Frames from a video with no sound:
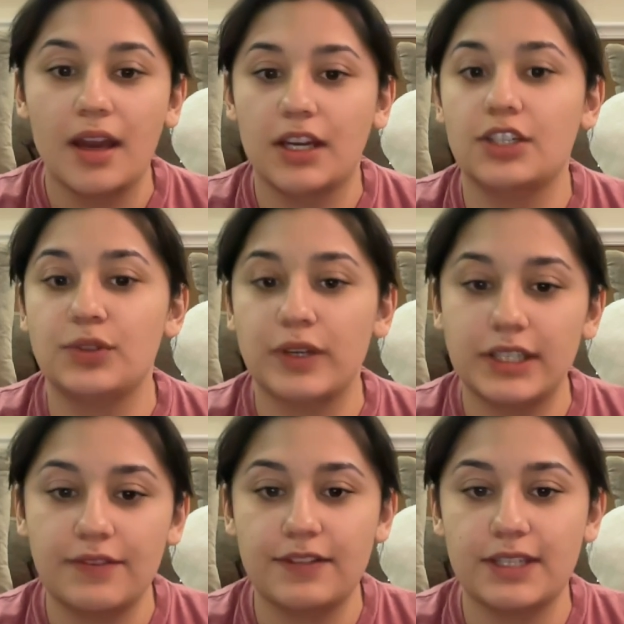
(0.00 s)
A trade
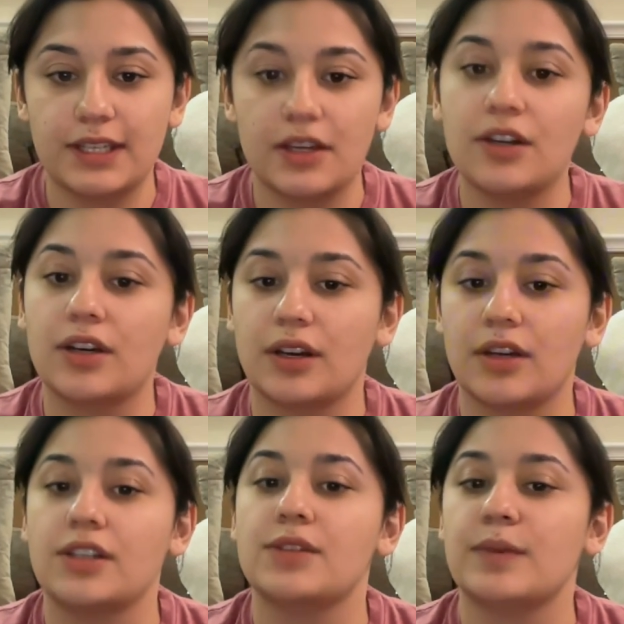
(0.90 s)
deficit
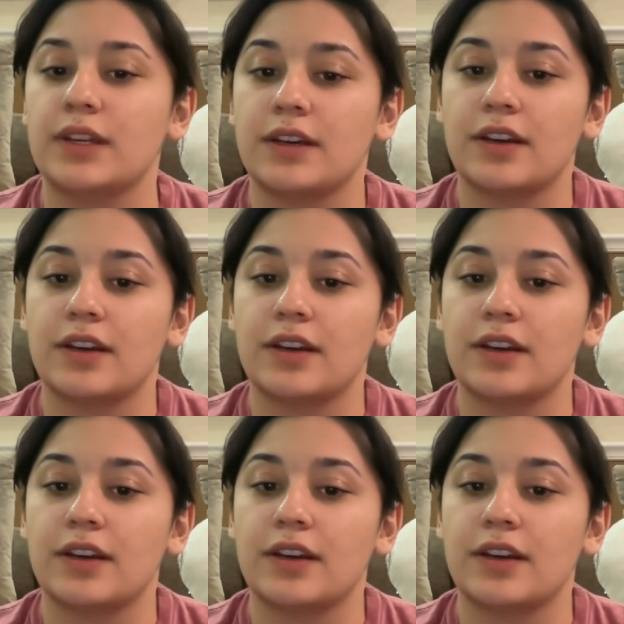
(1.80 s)
occurs when a